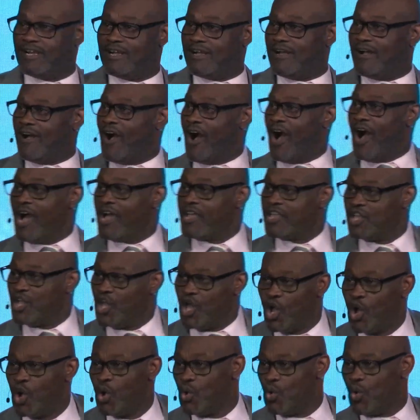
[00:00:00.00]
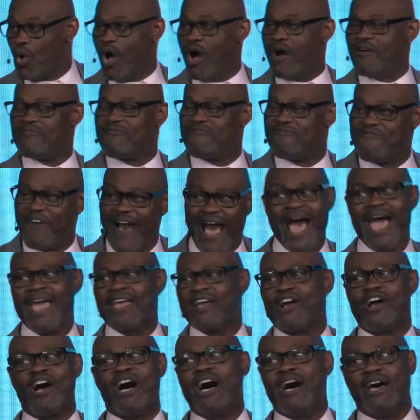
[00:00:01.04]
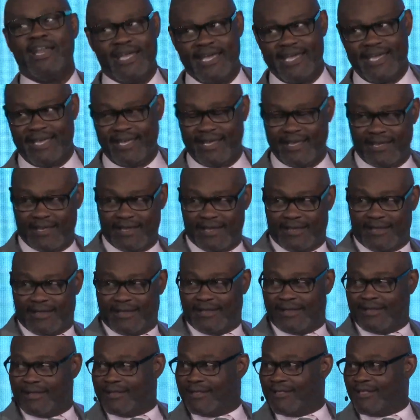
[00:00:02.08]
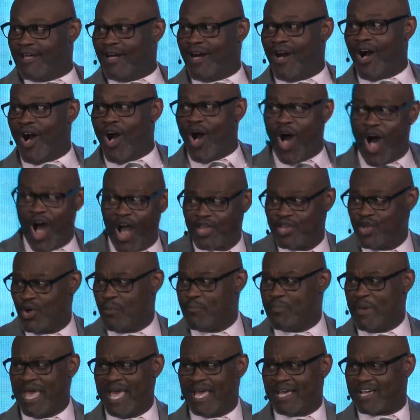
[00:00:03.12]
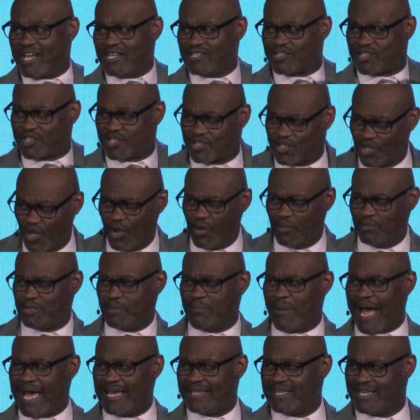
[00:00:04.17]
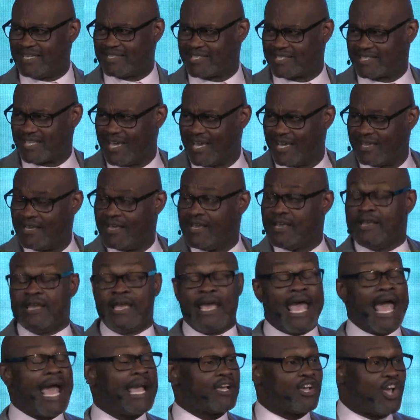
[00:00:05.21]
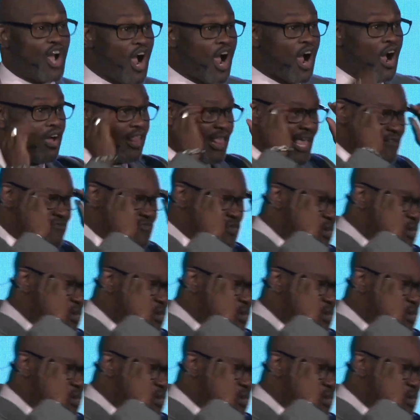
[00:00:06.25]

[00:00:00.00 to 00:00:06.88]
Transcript: are you on fire, honey? Or are you being consumed by this thing? And girl, if you